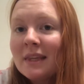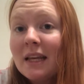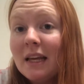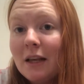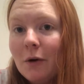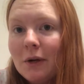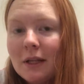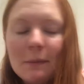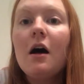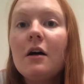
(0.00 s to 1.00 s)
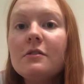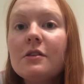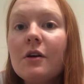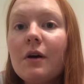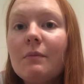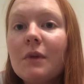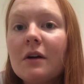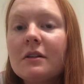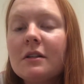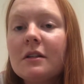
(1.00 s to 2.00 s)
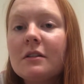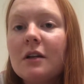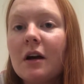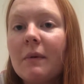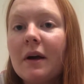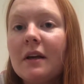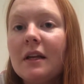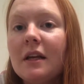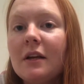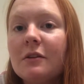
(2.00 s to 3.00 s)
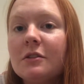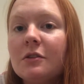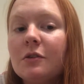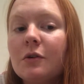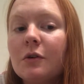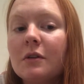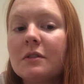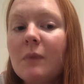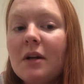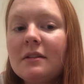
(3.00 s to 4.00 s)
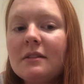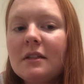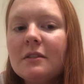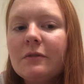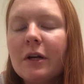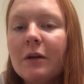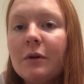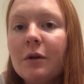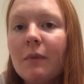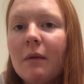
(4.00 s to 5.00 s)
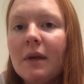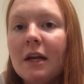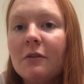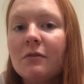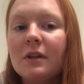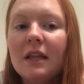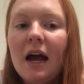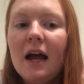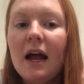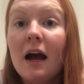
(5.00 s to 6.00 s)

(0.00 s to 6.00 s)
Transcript: in knowing them. Also, I'm not gonna talk about any crystal correspondences for anyone who might be here for that.